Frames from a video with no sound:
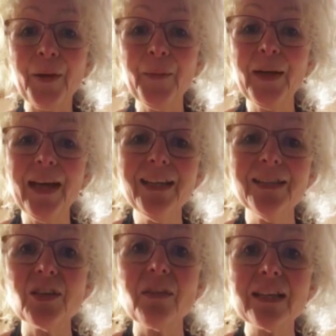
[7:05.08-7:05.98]
Okay,
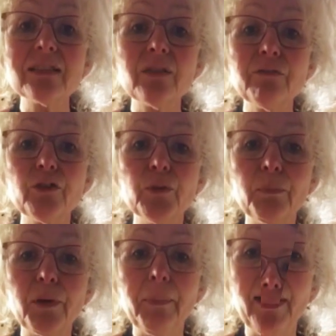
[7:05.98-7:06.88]
so that's the
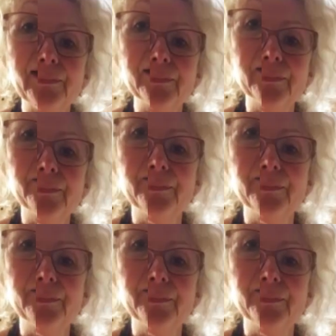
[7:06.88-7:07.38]
fruit prepared.